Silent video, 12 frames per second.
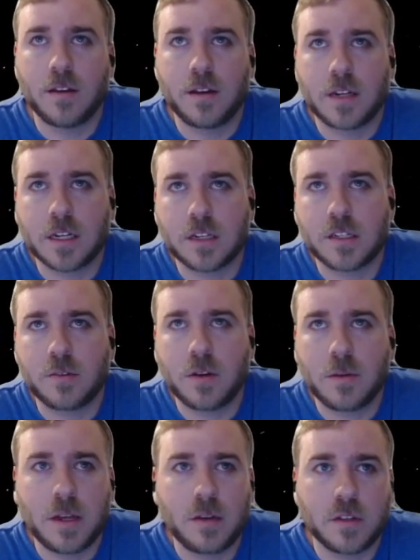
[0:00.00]
And you're gonna see what I
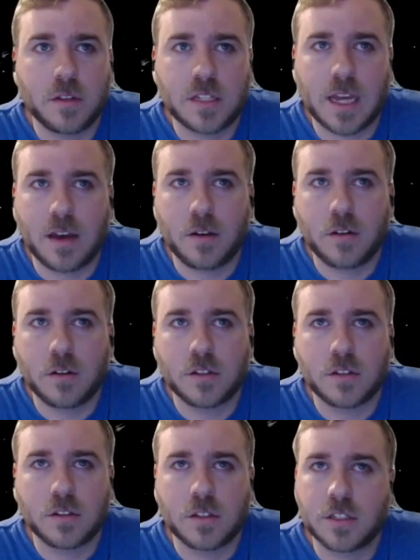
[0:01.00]
mean with these
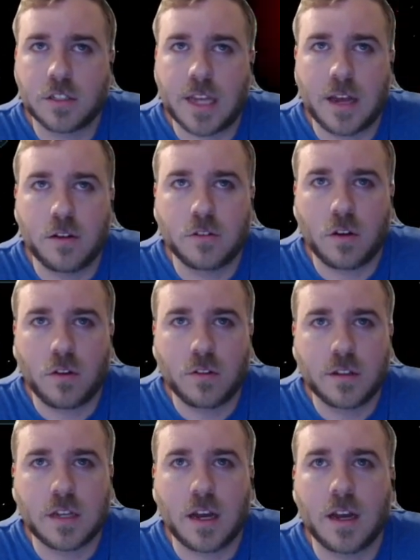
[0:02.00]
counters. Just counters all the
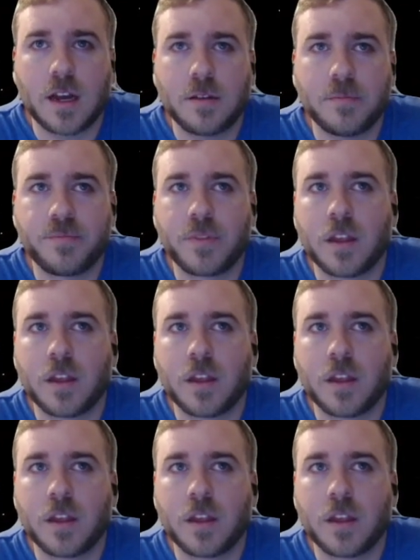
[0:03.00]
time.